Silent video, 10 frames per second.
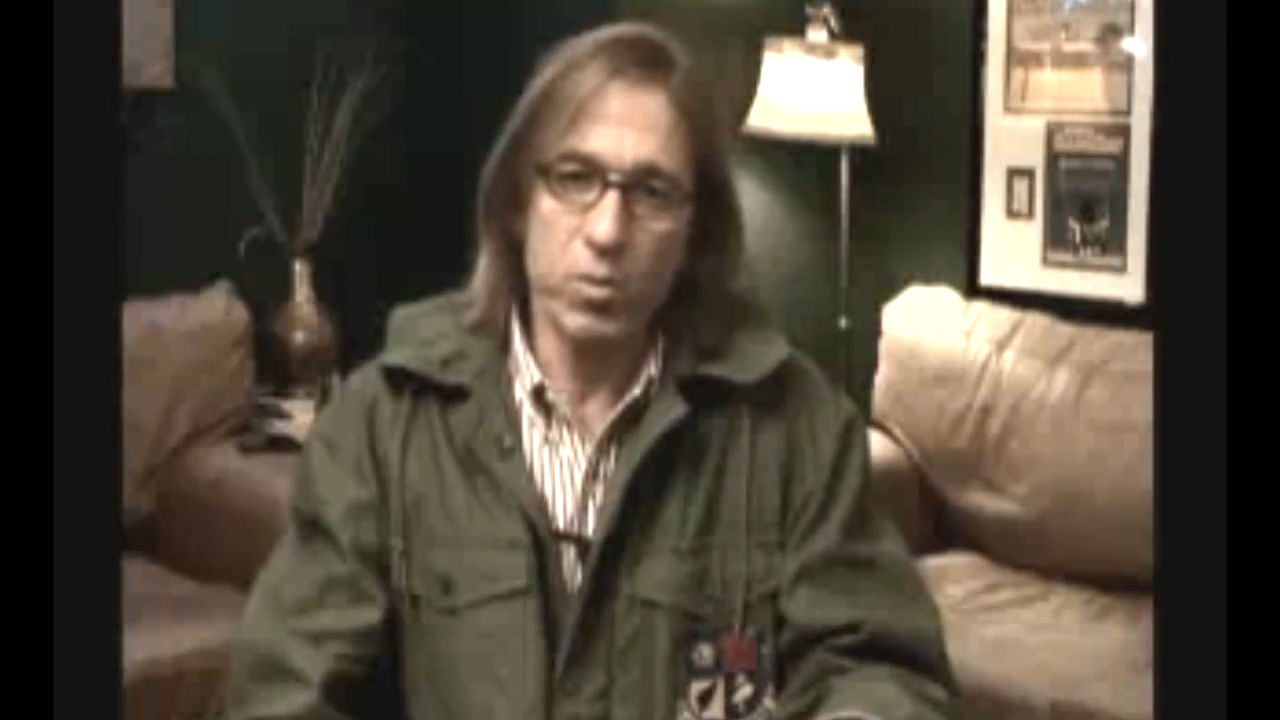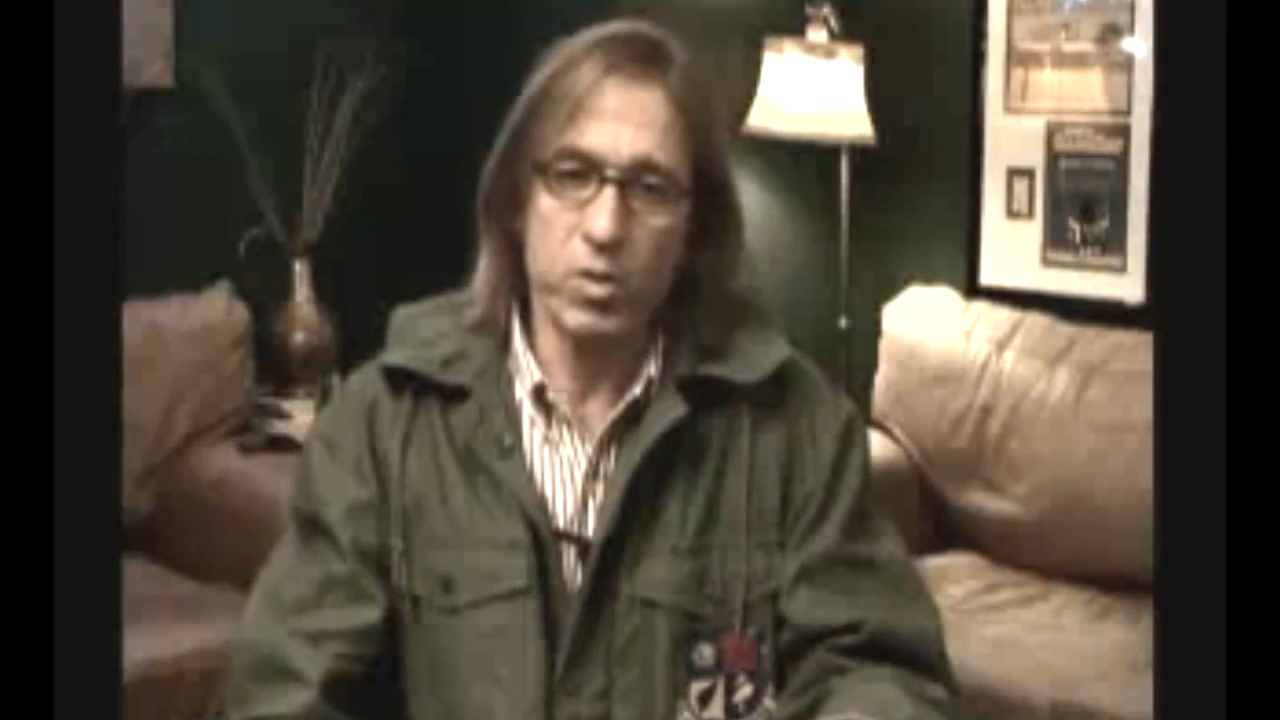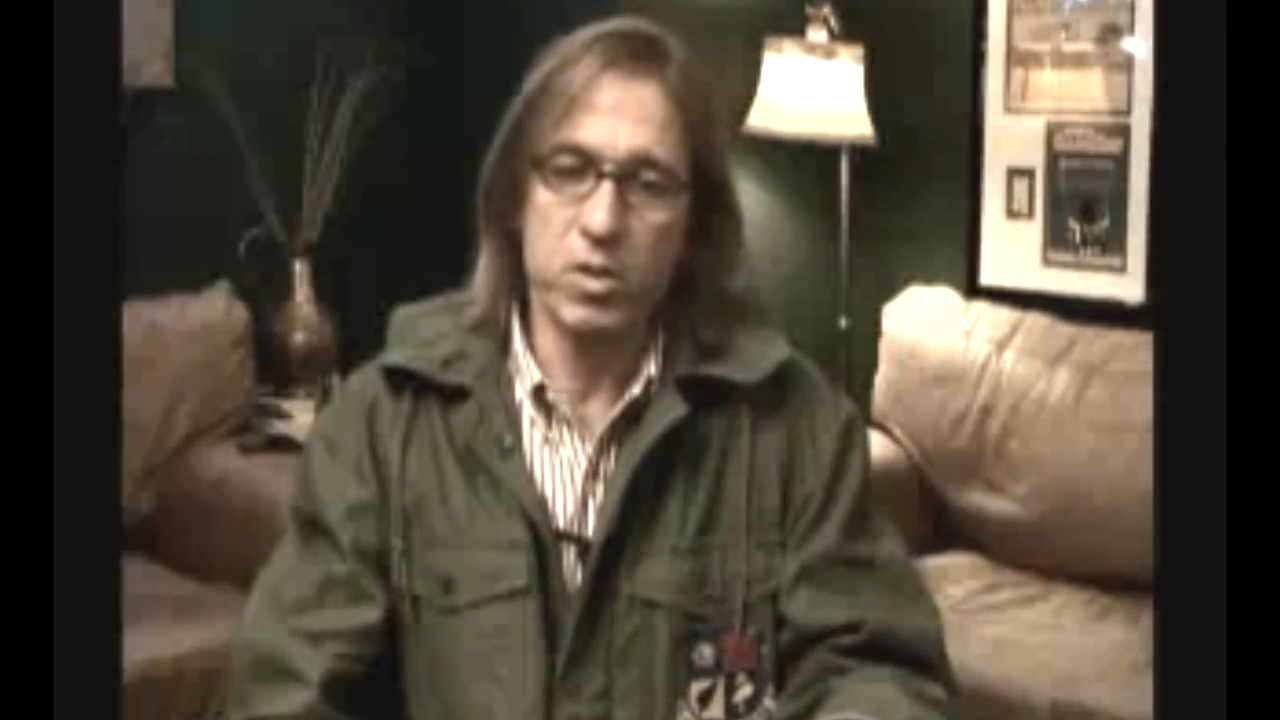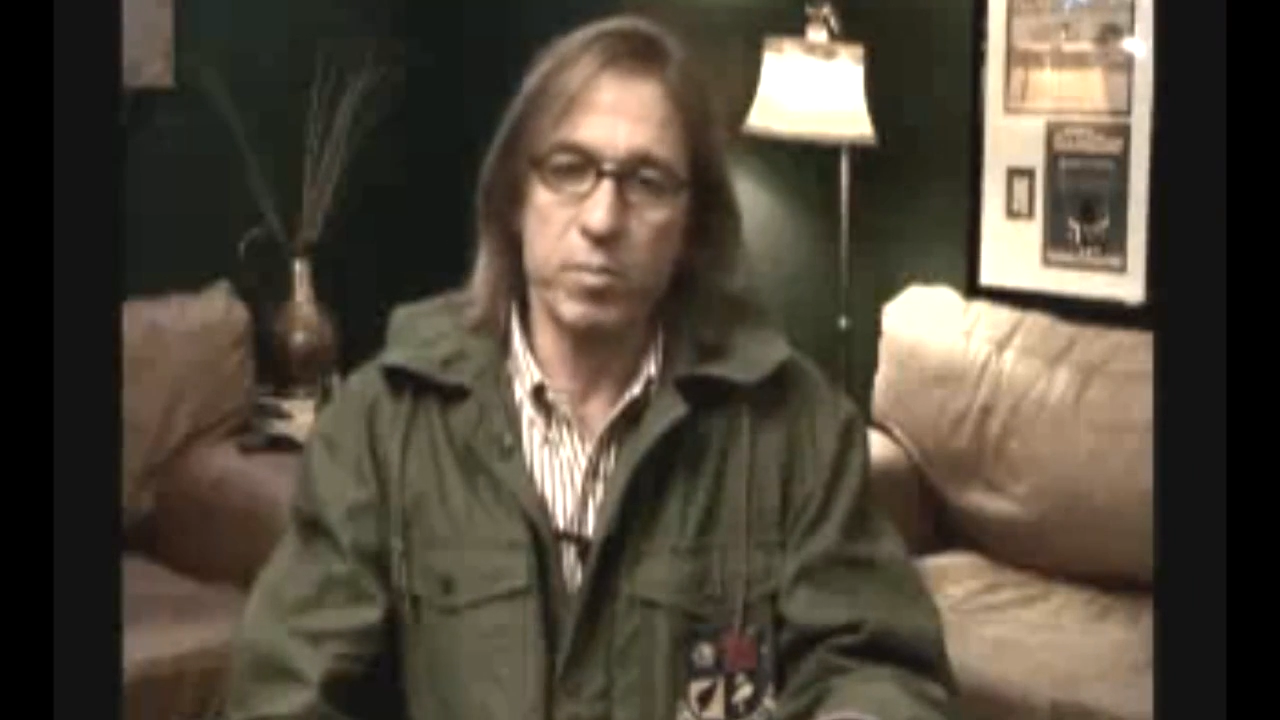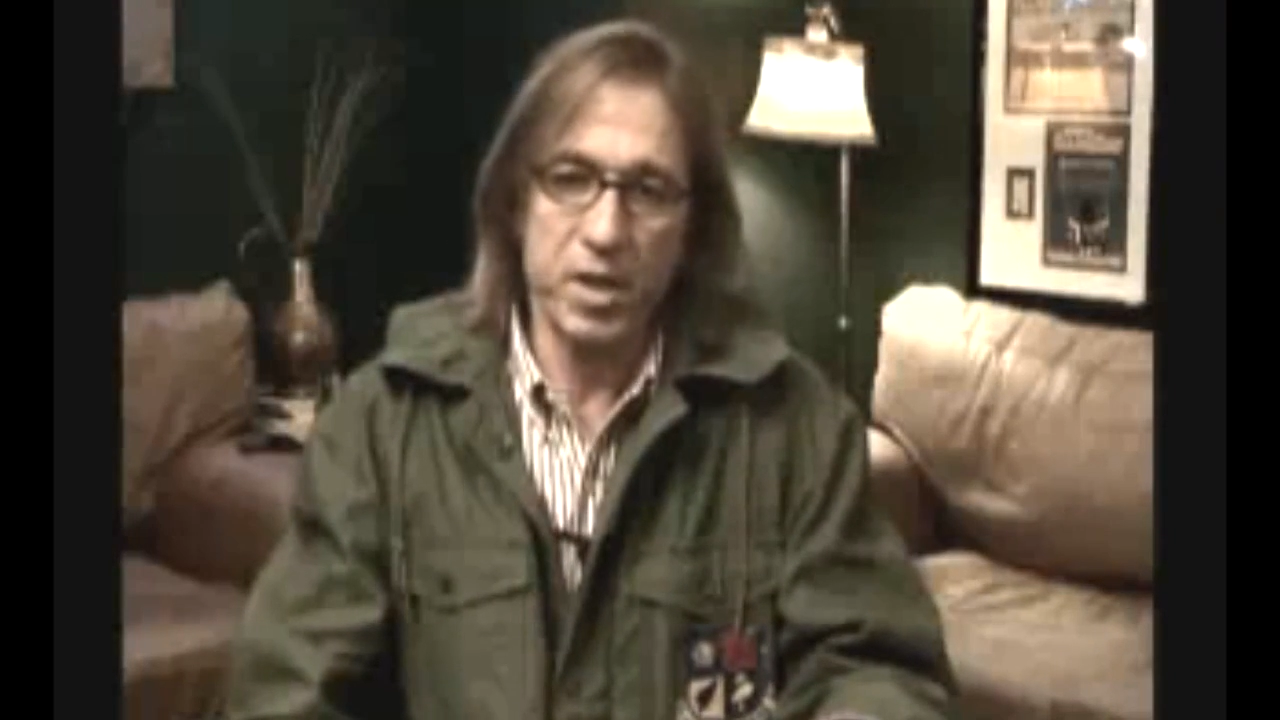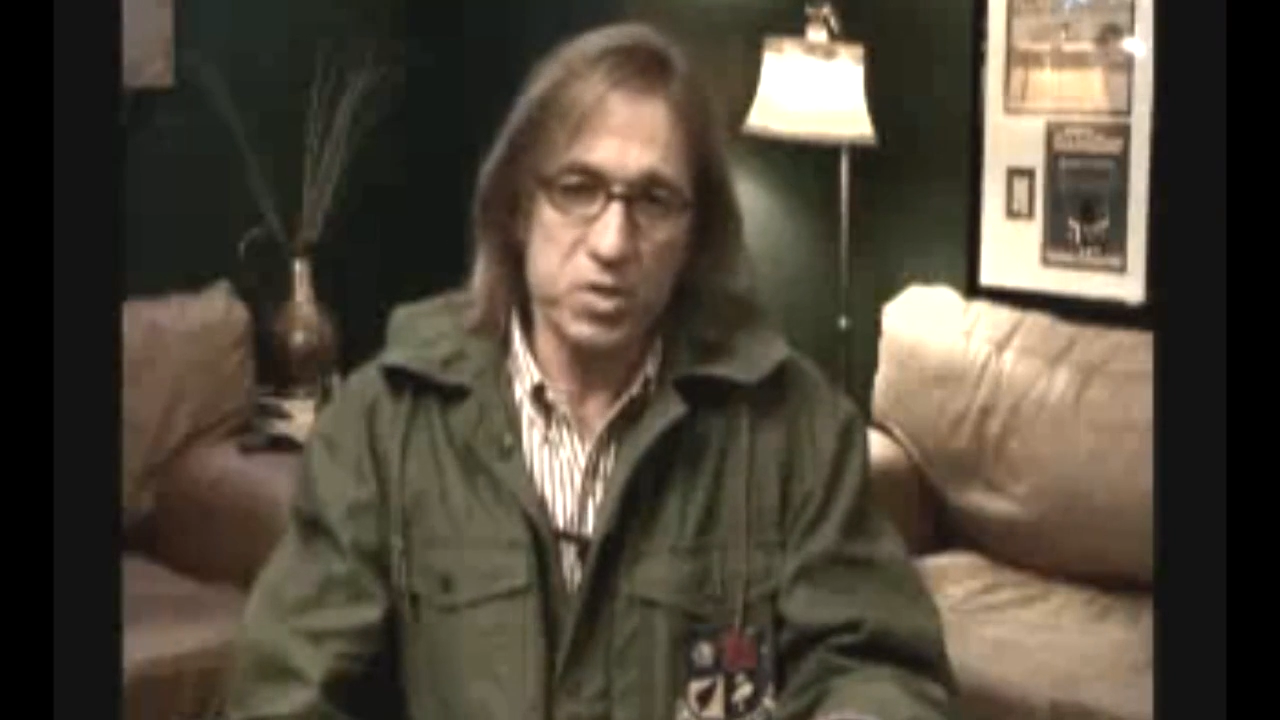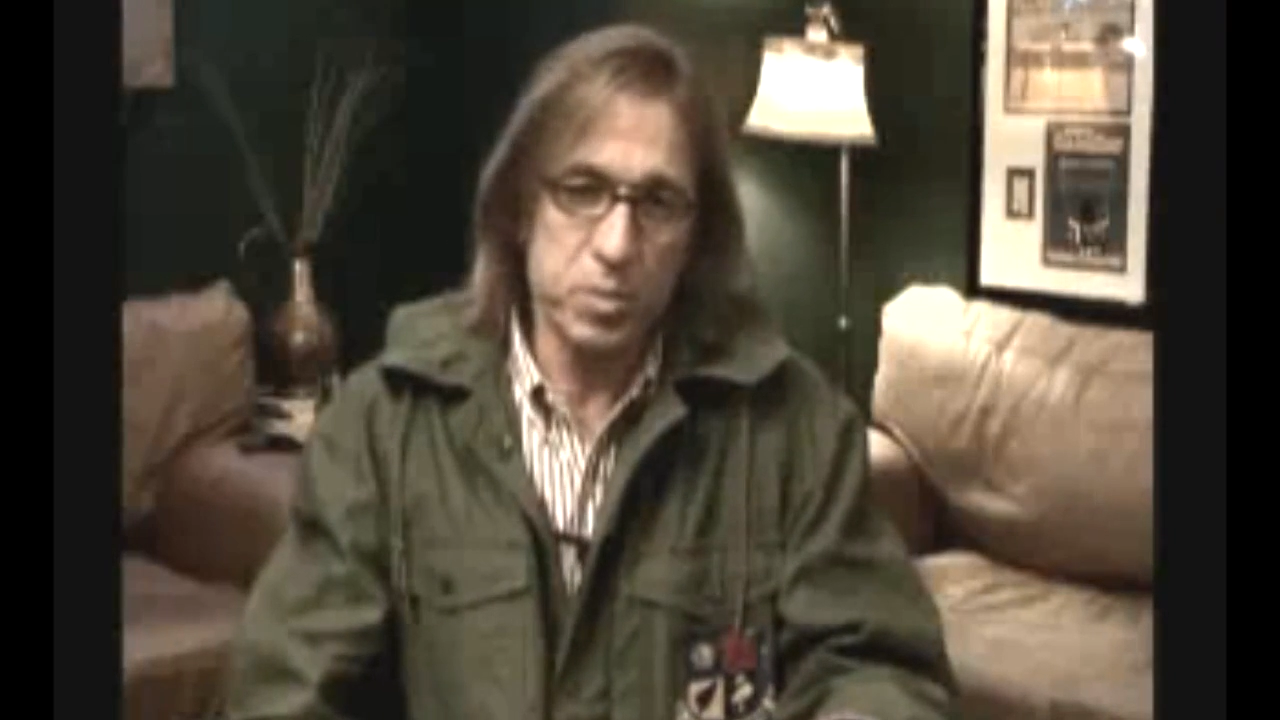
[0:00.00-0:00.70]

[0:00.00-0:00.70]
where their bass